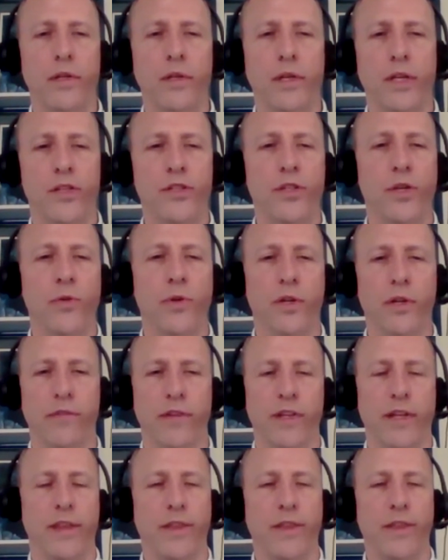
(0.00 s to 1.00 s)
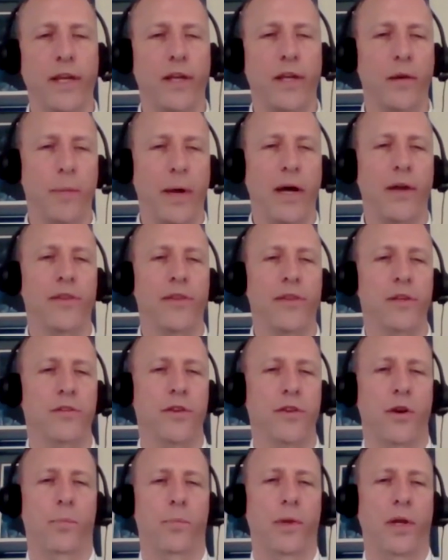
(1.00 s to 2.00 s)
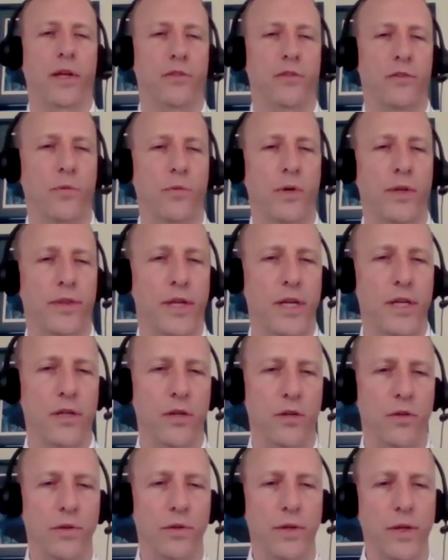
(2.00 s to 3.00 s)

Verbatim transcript: intuitively think about these airplanes and what they do.